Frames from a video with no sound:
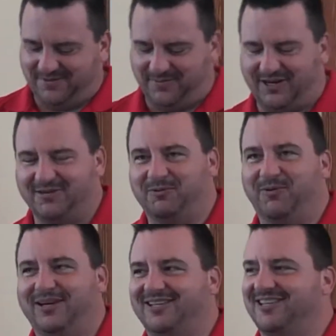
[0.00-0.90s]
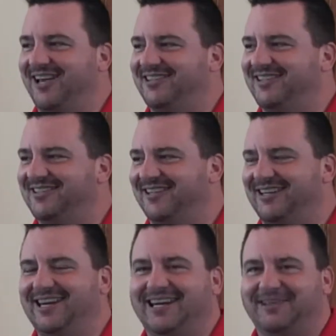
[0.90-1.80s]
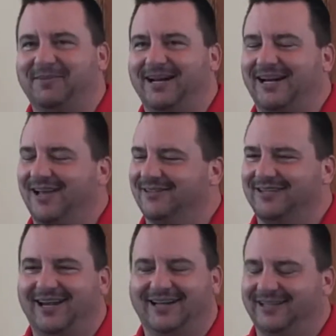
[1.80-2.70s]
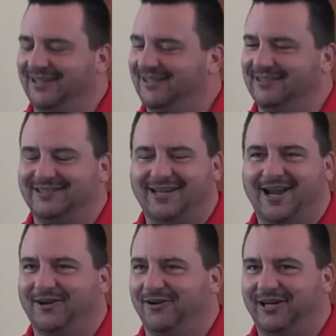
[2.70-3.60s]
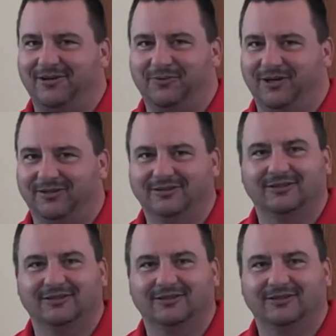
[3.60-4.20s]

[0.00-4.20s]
Because when we discussed this in the deacon meeting, I was like, this is not going to end well.